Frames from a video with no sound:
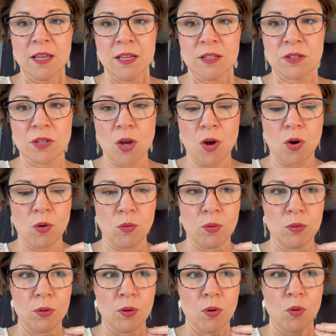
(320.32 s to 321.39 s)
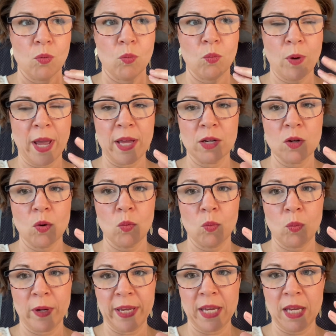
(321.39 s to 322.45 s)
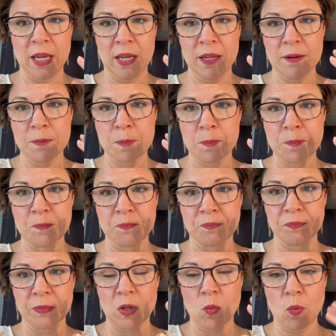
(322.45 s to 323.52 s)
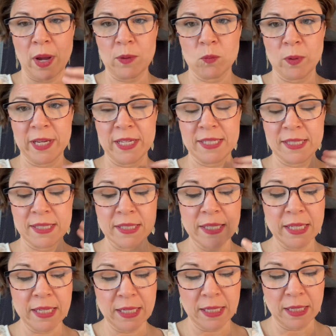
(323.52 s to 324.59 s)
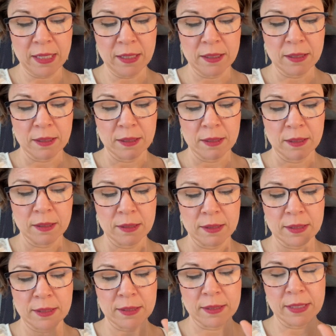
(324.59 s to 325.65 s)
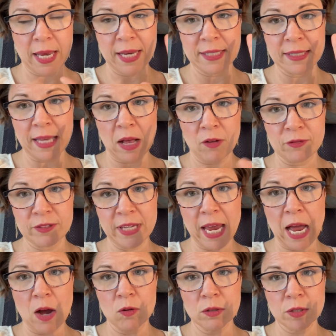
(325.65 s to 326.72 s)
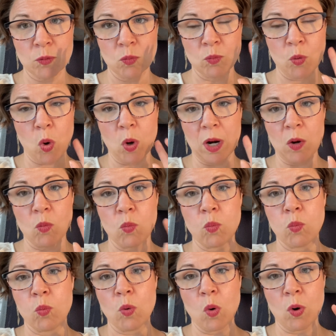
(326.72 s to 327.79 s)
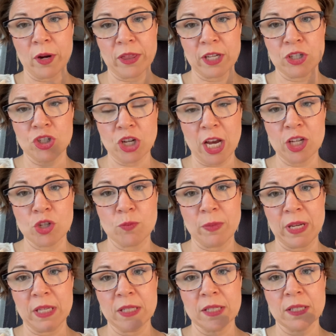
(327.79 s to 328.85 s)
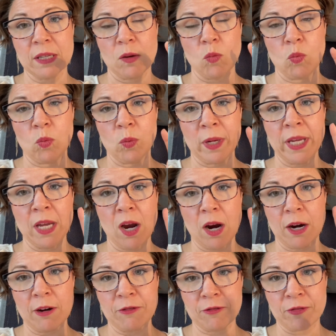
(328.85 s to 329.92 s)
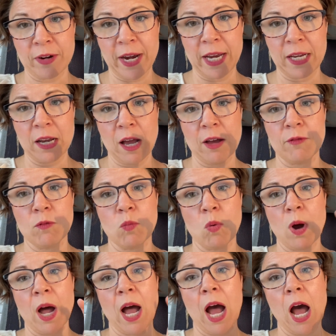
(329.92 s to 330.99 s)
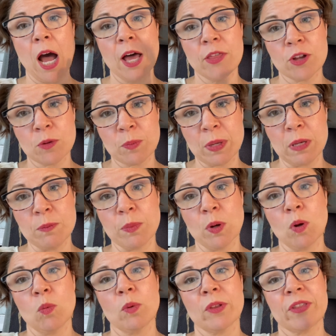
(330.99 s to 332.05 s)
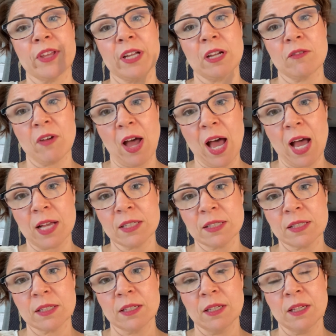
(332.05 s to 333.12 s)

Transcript: So when we see, say, self-doubt or the judgment, we are afraid of what other people will think of us,